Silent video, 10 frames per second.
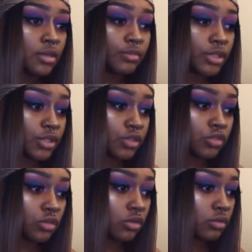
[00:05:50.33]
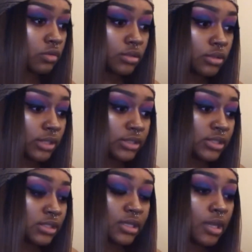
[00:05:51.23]
being controlled, like,
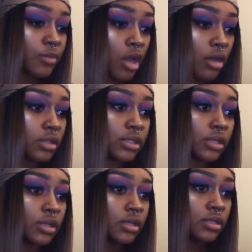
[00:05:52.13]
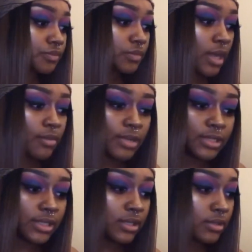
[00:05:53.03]
just name calling out my
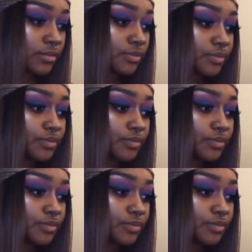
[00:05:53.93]
name.